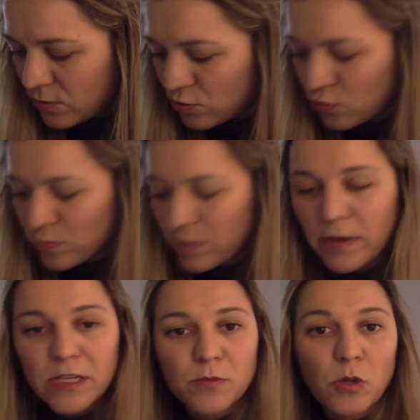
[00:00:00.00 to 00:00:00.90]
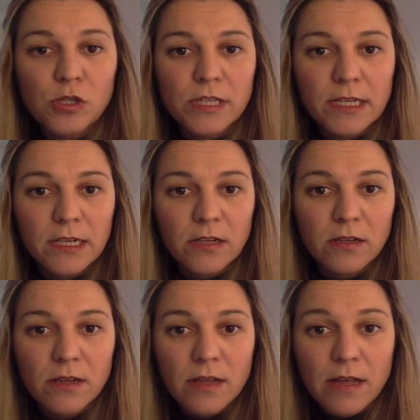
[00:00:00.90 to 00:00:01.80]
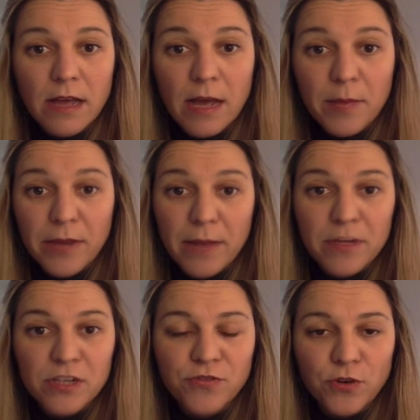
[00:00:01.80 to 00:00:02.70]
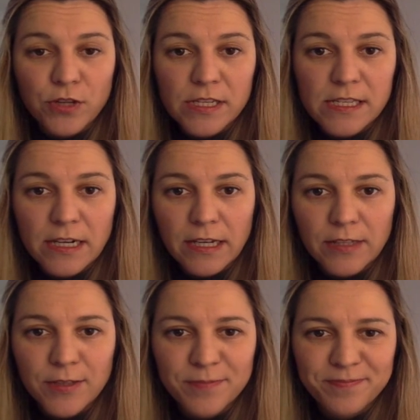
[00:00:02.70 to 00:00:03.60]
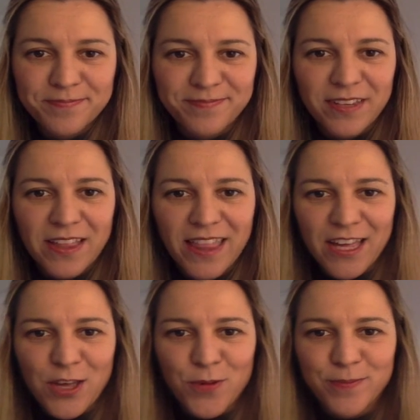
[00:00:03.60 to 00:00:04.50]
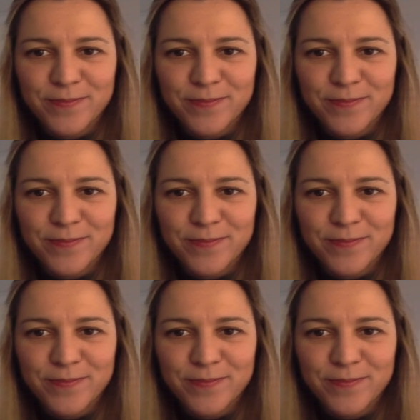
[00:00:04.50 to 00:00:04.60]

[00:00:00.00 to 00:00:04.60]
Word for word: Those will be my small signal uh, parameters for this circuit. Thank you.